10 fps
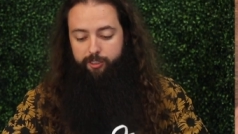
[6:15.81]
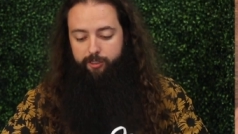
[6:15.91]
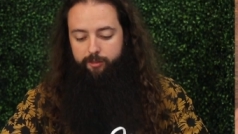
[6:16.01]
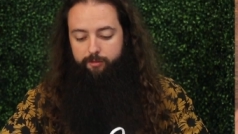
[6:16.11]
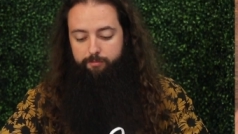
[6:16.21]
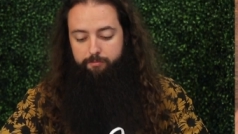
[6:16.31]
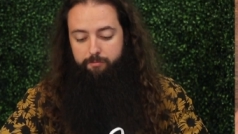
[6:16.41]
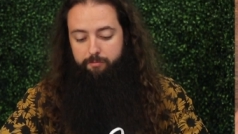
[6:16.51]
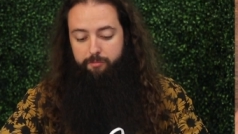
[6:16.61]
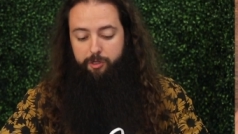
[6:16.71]
really,
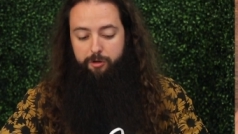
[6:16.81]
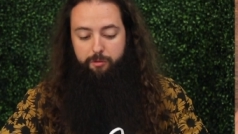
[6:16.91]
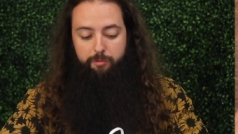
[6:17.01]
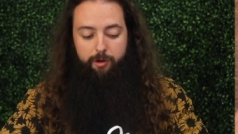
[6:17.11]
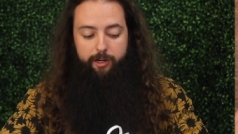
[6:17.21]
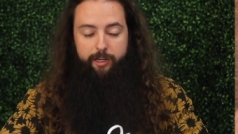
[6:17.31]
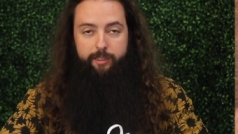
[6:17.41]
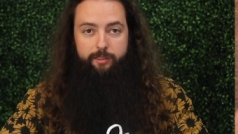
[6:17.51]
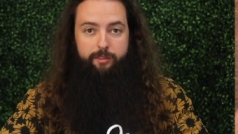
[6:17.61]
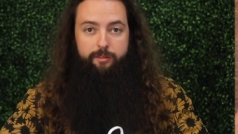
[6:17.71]
you know, what it
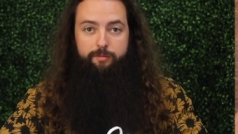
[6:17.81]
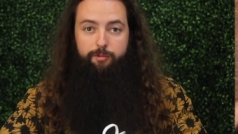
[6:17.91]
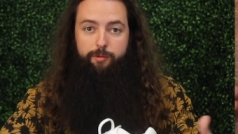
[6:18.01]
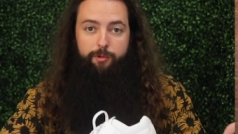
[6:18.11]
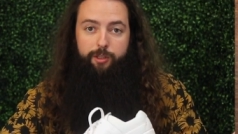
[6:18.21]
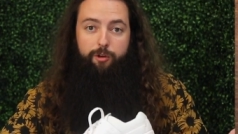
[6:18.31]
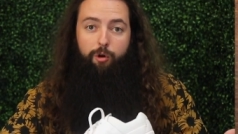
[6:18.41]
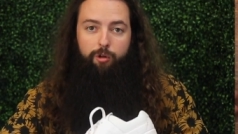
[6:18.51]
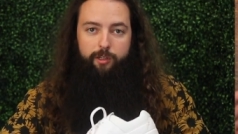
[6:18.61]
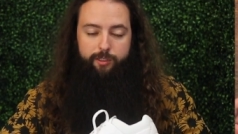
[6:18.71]
is, what what the
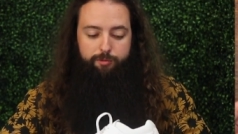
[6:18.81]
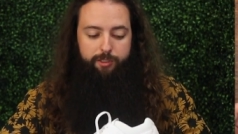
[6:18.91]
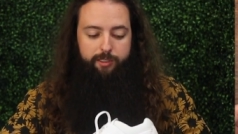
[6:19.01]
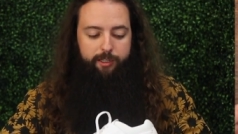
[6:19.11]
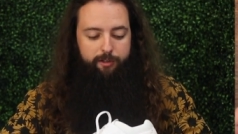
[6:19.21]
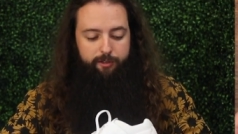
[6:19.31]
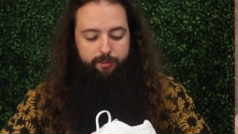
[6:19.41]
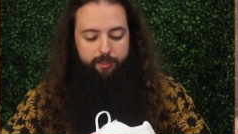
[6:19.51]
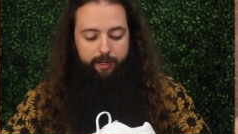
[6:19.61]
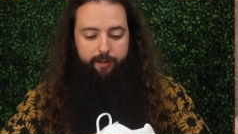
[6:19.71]
goal is with
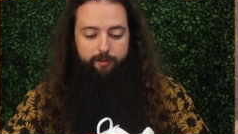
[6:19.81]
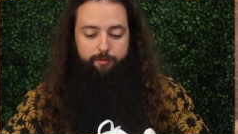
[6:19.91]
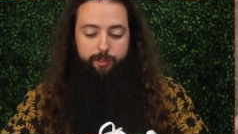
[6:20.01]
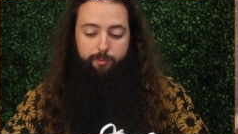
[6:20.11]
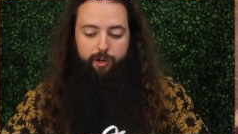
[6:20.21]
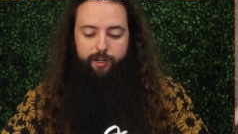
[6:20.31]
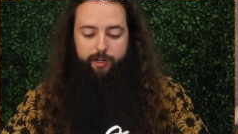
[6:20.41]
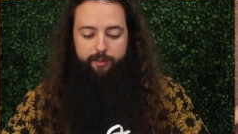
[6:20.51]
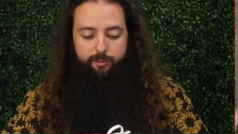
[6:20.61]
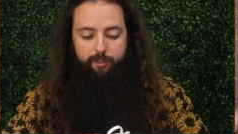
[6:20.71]
sneakers and with
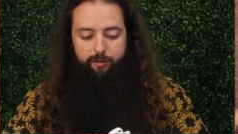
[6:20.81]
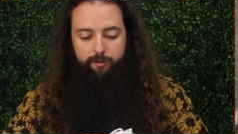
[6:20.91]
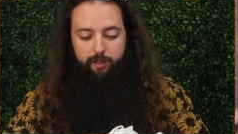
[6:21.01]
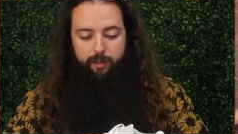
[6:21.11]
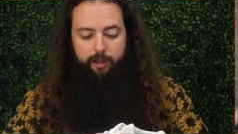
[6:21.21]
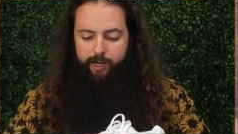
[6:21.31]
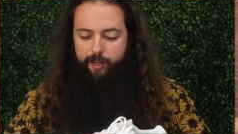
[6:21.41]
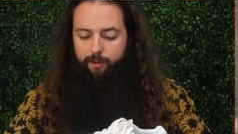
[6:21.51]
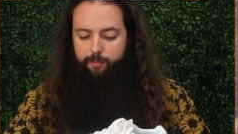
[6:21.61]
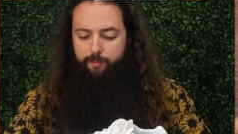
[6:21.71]
marketing. So I
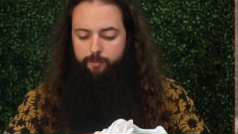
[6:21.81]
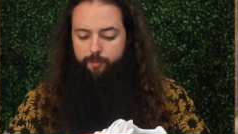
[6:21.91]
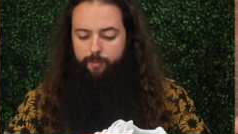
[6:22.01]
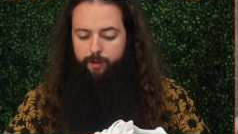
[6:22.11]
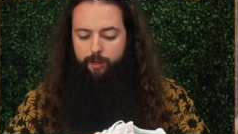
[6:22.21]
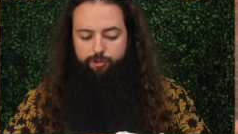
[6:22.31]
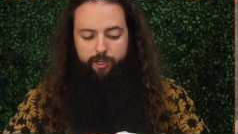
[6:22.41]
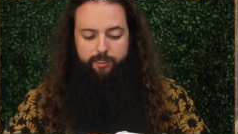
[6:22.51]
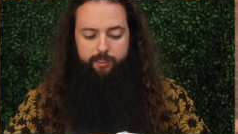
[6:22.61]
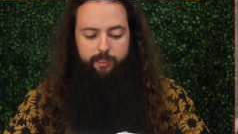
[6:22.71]
am
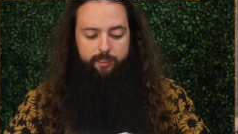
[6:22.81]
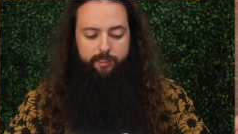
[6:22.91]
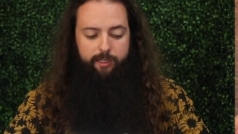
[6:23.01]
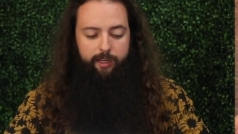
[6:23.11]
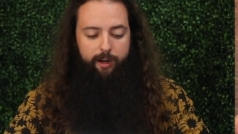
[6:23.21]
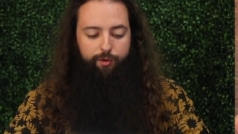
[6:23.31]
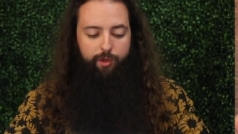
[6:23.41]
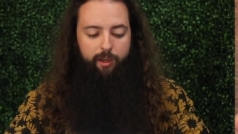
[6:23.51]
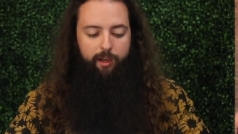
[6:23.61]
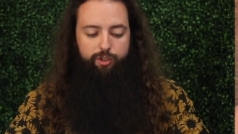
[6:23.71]
interested to see how
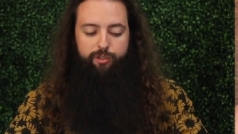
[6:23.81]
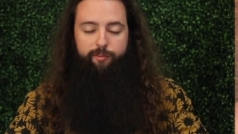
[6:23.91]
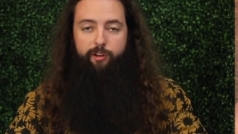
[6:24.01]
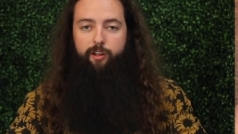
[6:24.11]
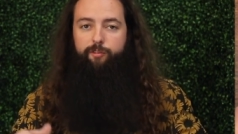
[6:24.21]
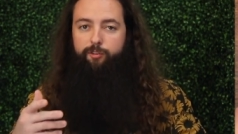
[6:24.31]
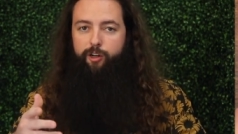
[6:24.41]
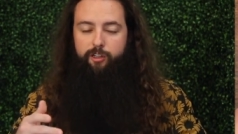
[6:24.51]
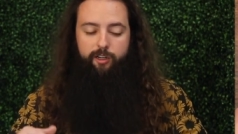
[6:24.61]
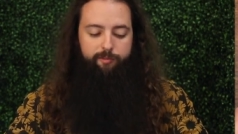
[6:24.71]
they actually feel on
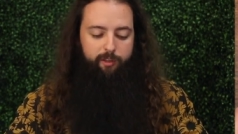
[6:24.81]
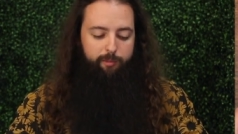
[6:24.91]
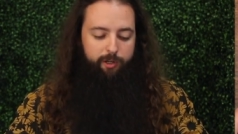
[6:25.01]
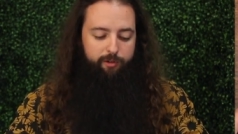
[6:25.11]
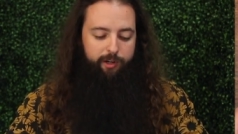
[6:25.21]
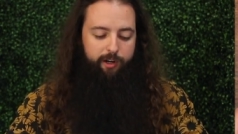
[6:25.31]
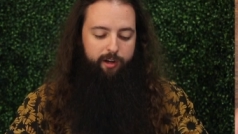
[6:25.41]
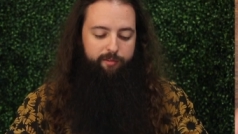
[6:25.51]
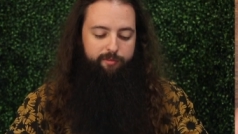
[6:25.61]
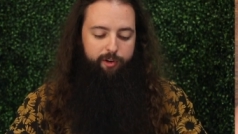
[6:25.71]
foot. I'll definitely be doing it
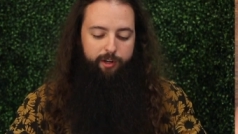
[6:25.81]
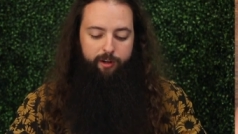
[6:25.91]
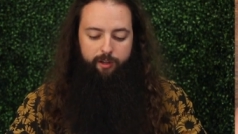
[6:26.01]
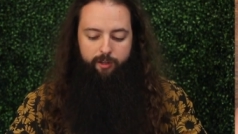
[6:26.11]
on foot,